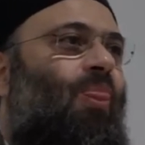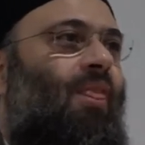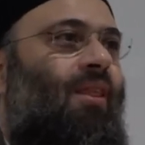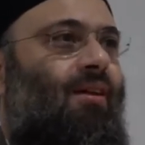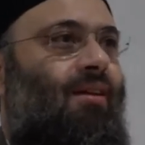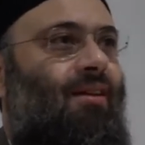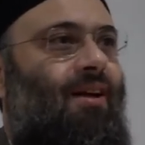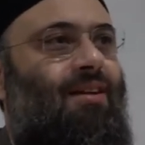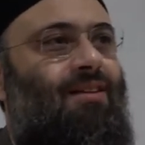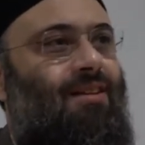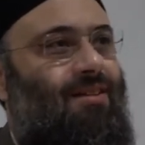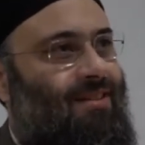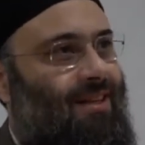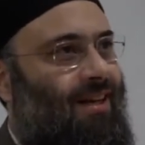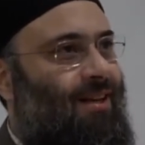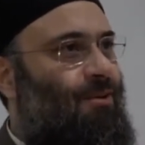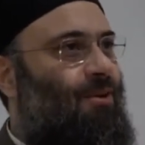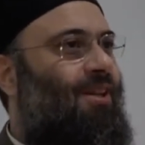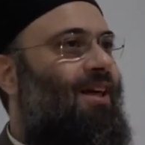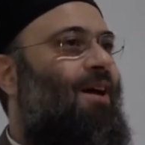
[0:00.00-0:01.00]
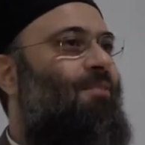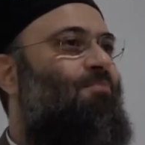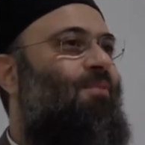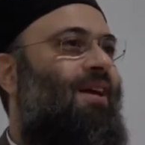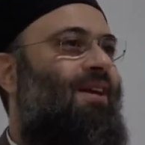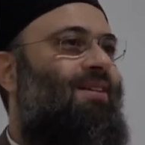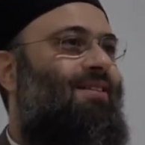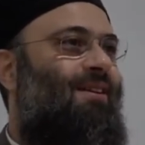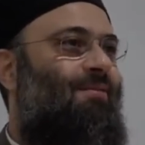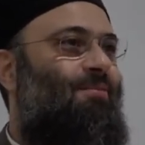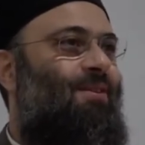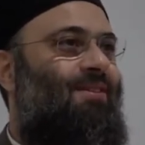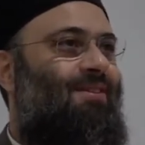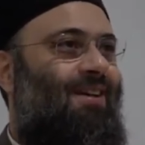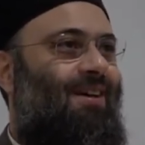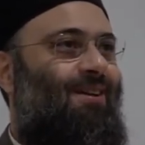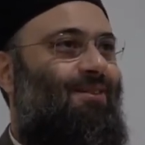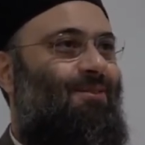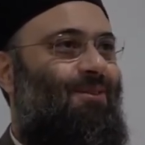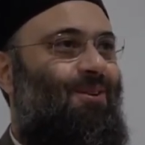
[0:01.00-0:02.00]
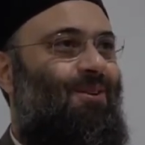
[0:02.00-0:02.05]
that's exactly what the Hanbalis have been saying